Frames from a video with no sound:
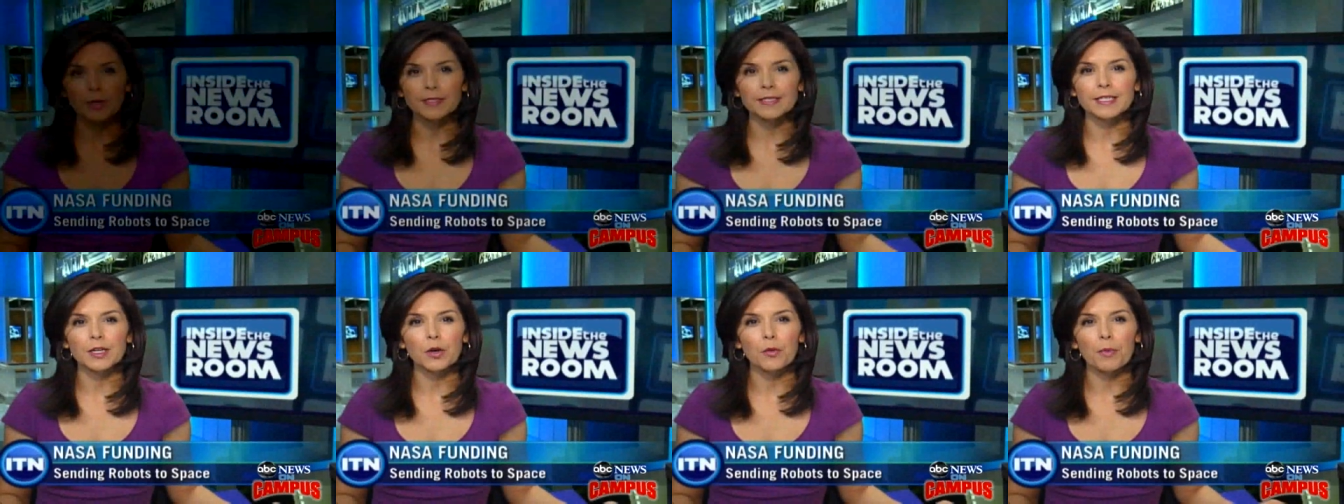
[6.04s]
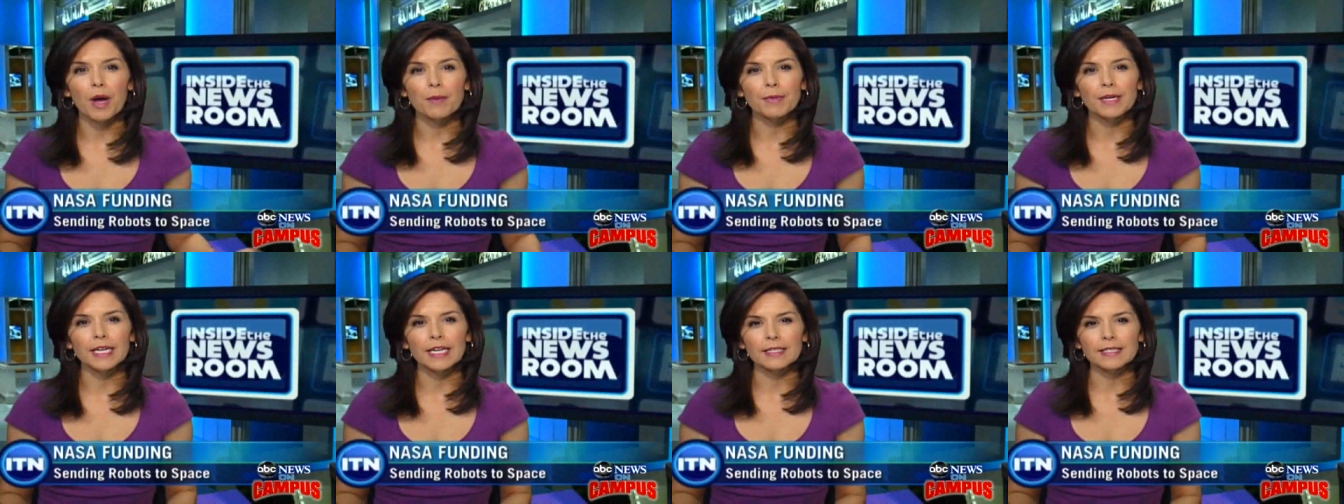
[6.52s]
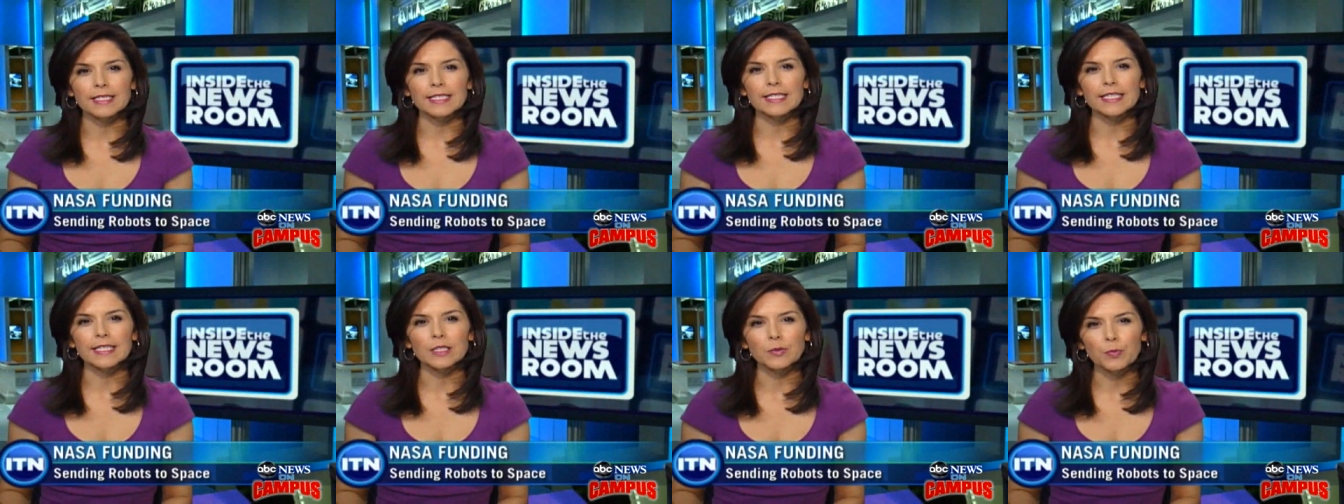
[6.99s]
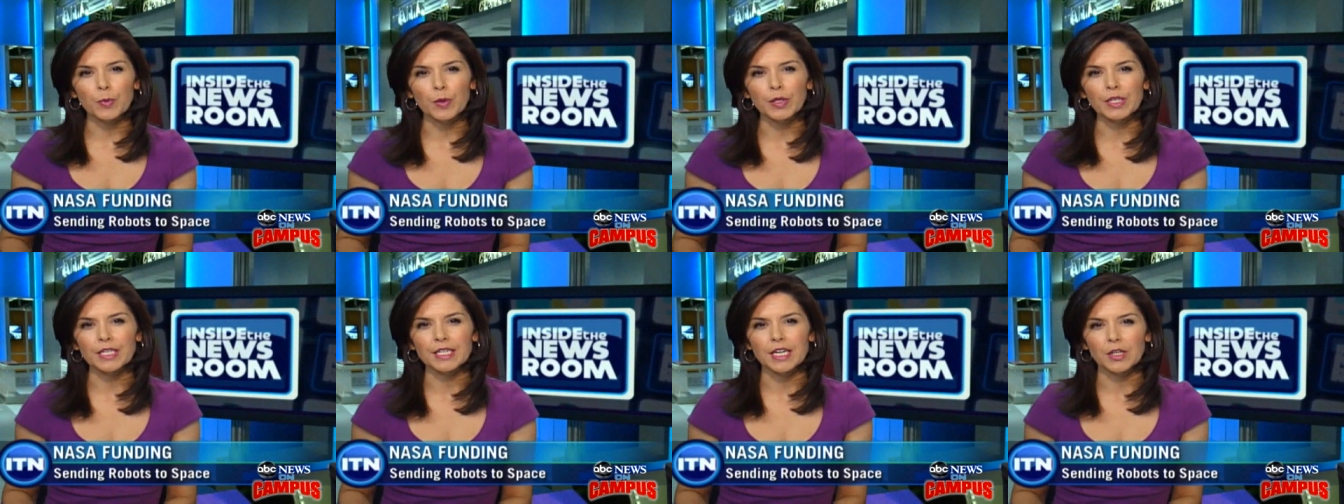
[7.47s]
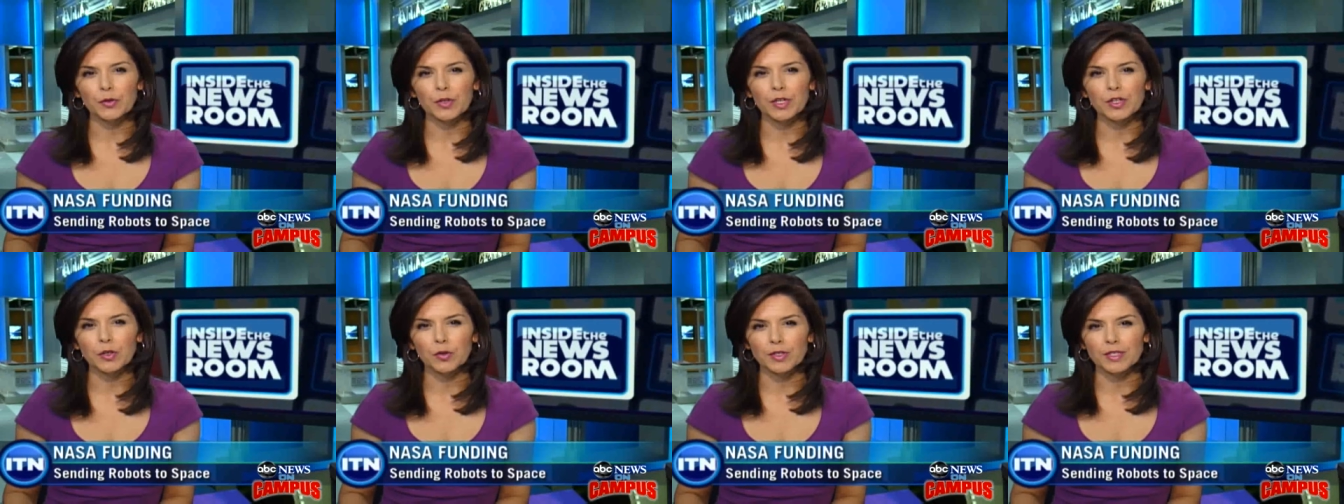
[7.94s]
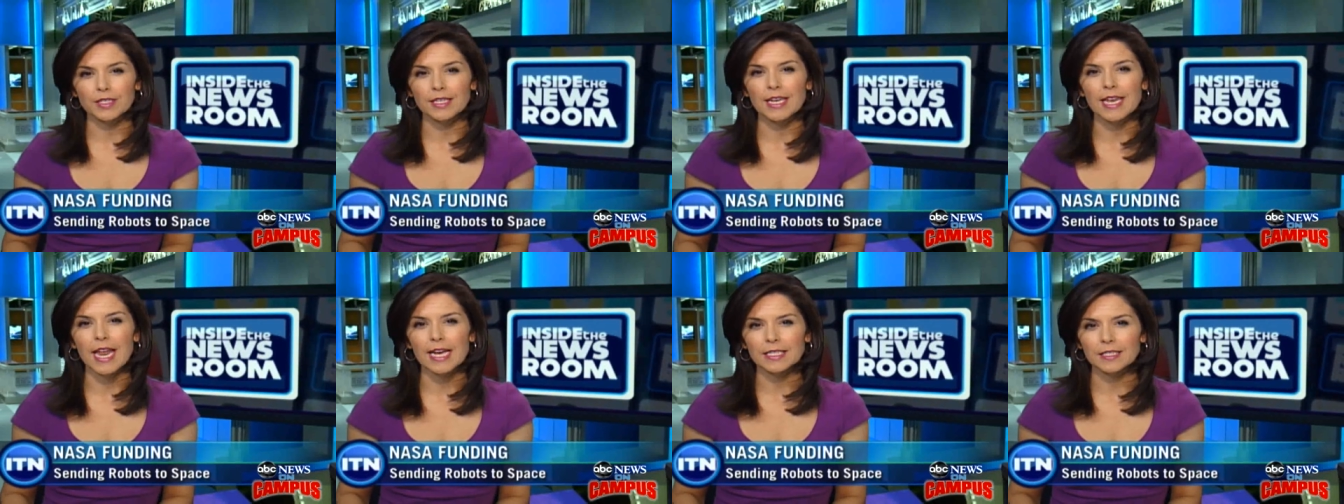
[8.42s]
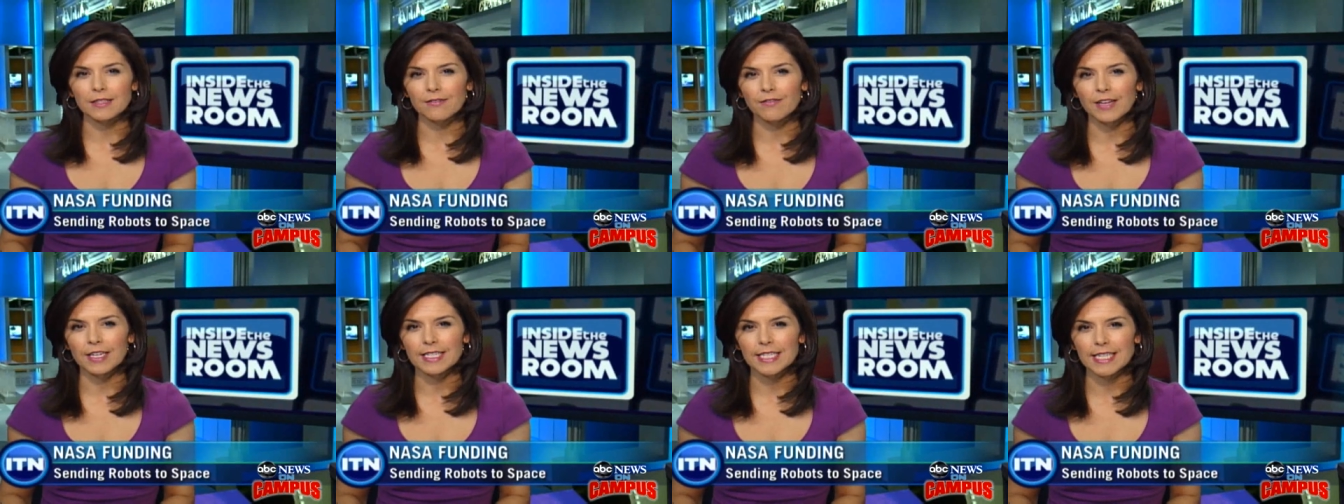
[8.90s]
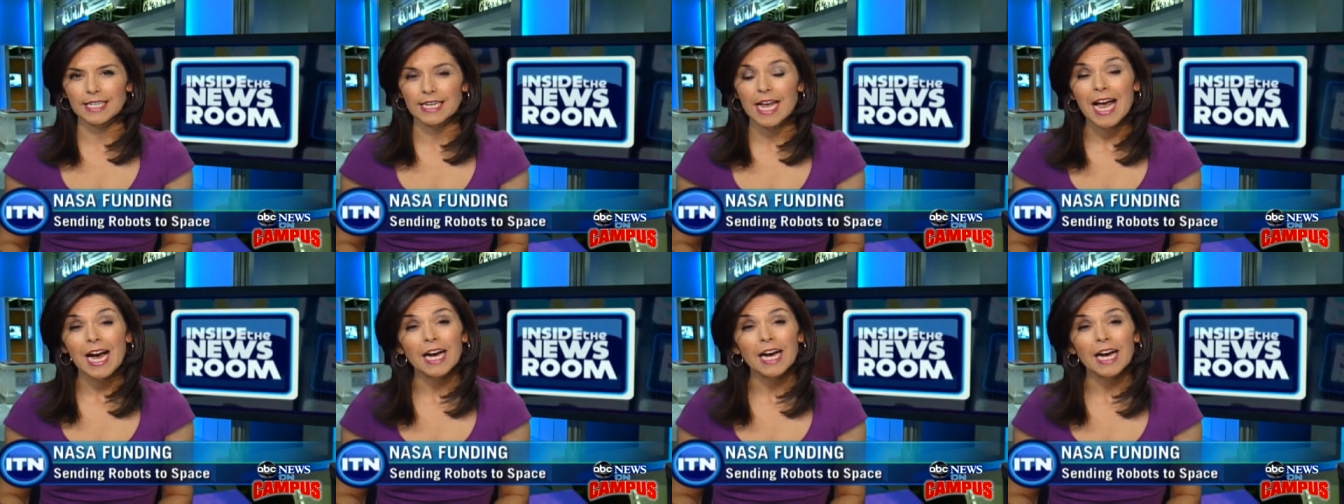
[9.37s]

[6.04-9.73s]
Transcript: President Obama announced a $6 billion increase in NASA funding,